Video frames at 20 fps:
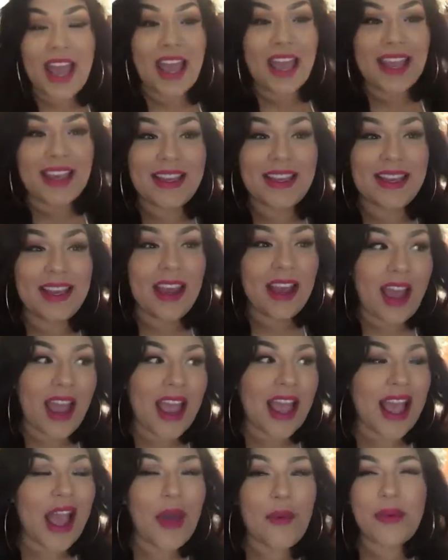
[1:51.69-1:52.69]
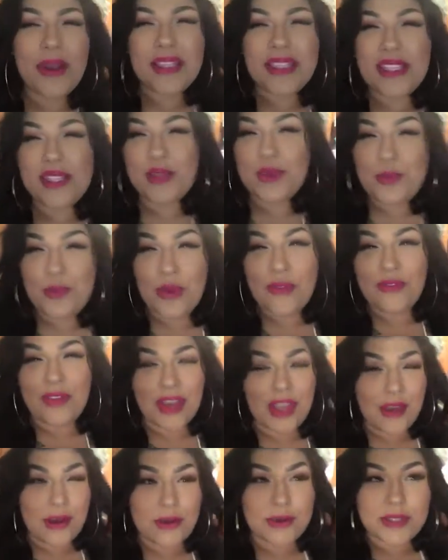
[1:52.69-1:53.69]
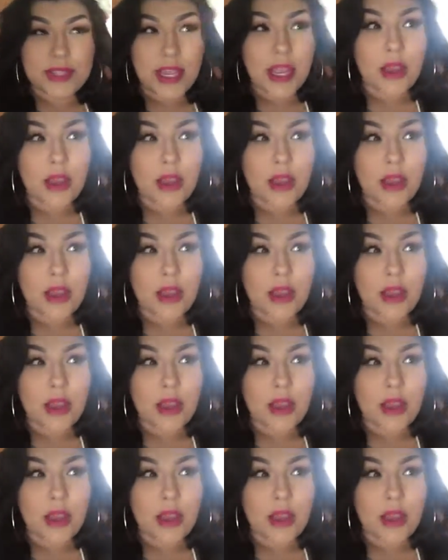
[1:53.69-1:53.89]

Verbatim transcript: and I can't wait to do more videos.